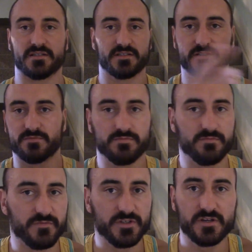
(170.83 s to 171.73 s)
That's because
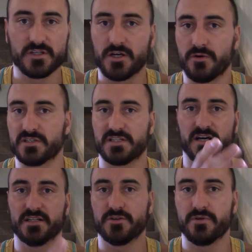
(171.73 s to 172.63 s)
years ago I
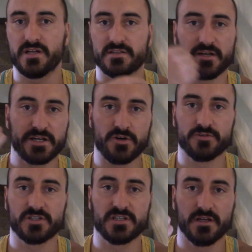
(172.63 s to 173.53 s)
started doing it, so I
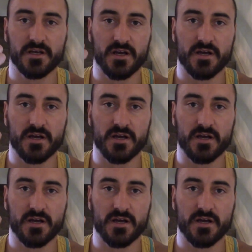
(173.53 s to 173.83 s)
consciously